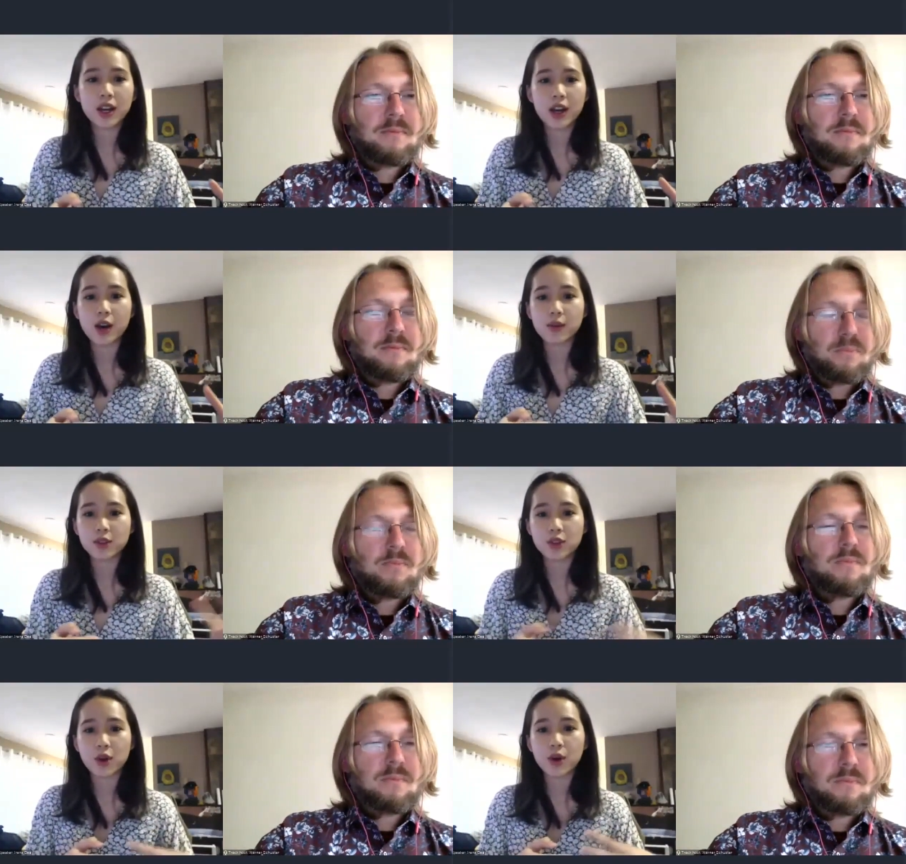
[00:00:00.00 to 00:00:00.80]
Speaker 1: Um,
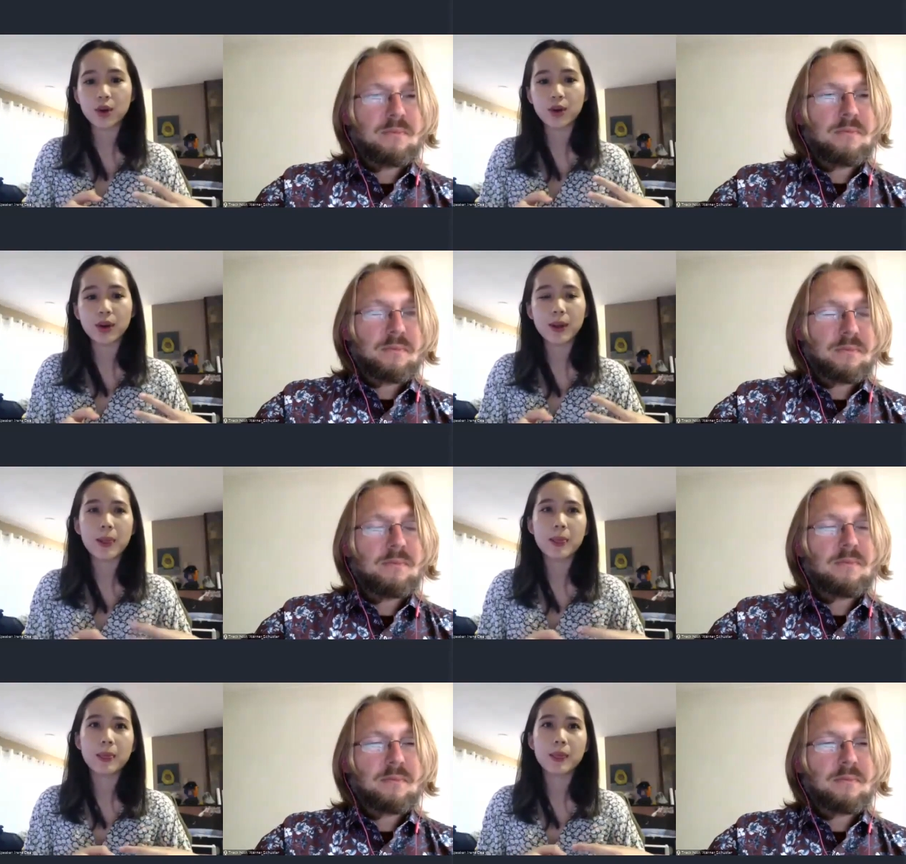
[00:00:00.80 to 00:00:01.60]
so,
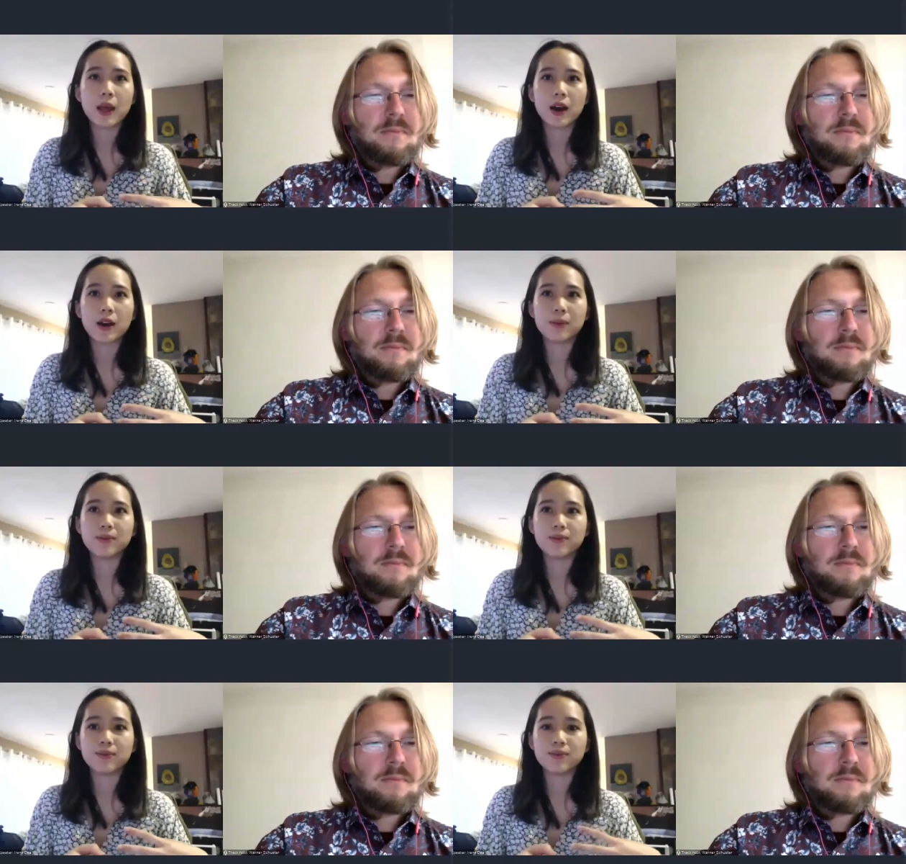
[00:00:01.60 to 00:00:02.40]

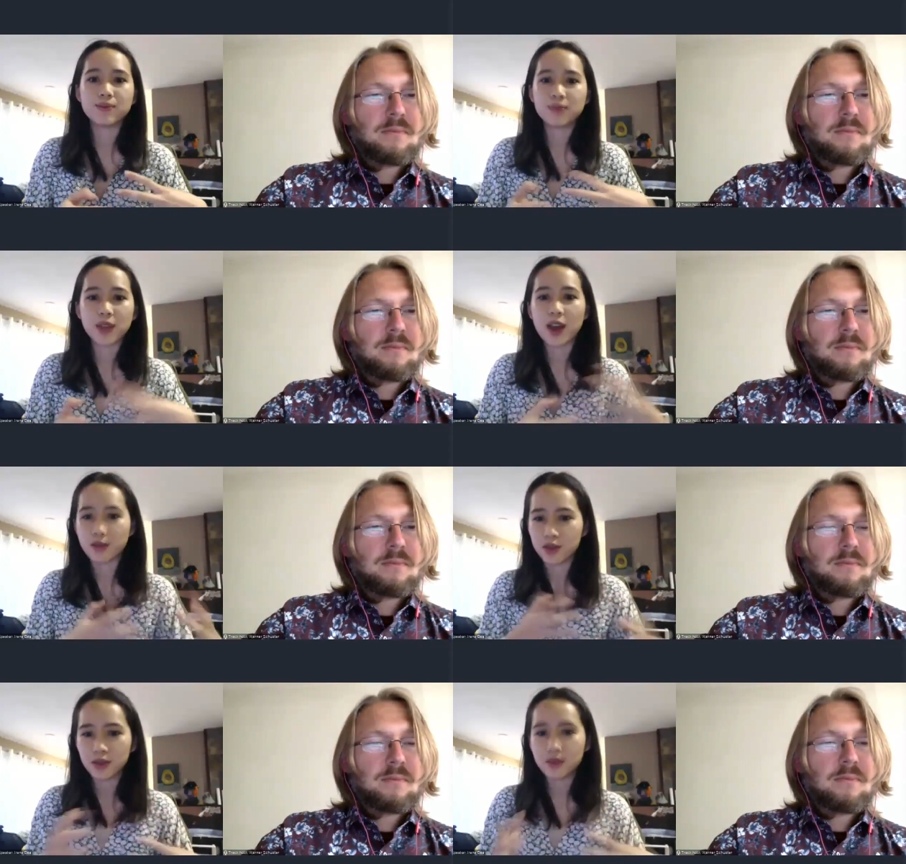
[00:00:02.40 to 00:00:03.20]
um, yeah,
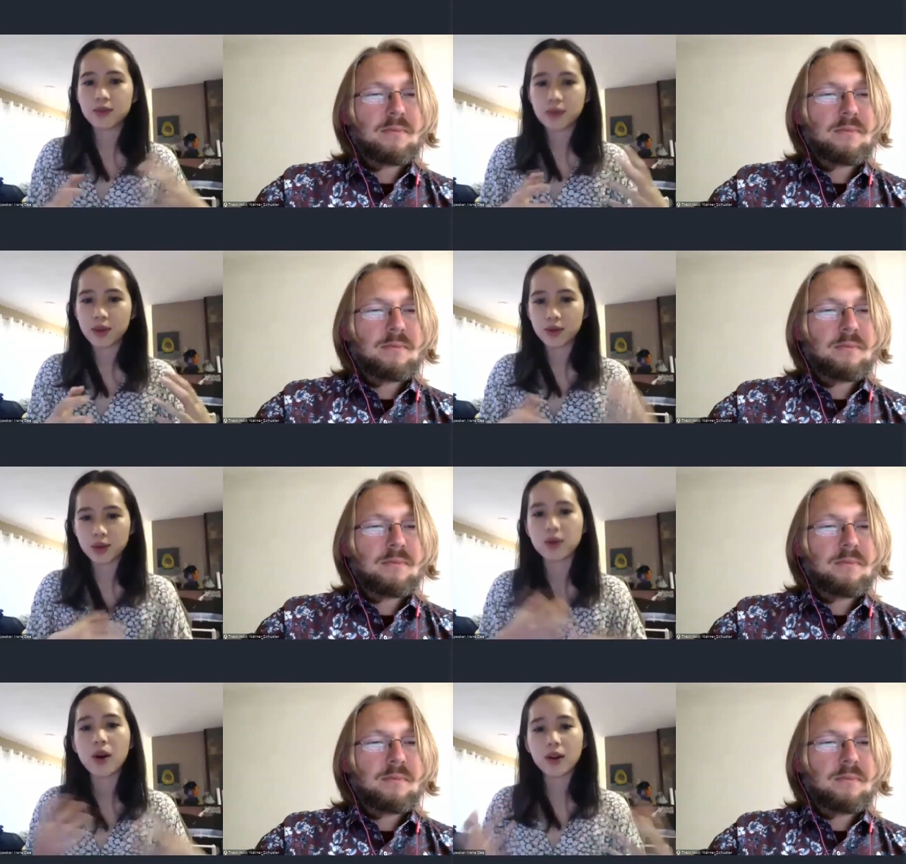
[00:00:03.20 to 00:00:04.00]
if you if
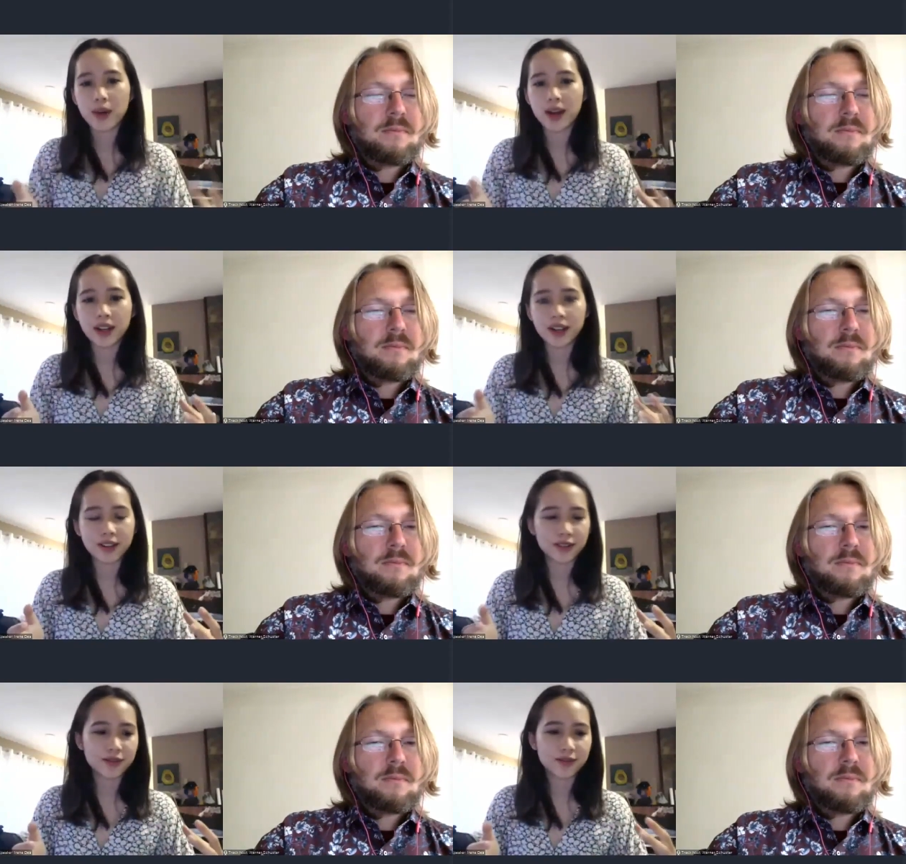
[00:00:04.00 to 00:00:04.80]
you are
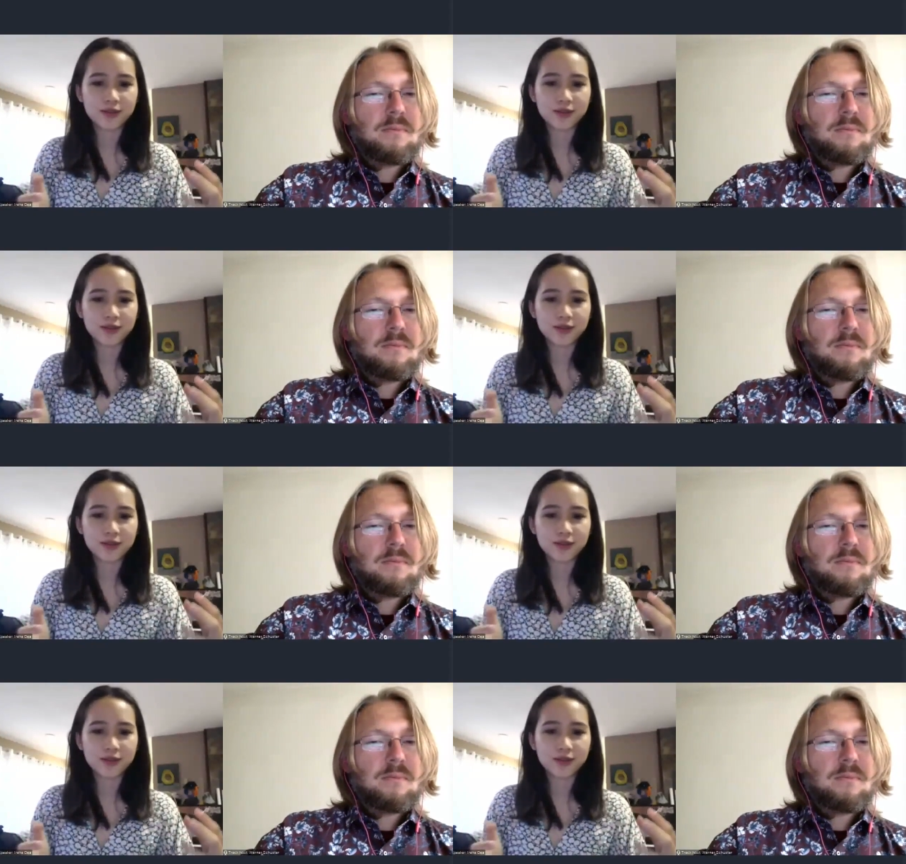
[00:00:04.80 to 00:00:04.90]
writing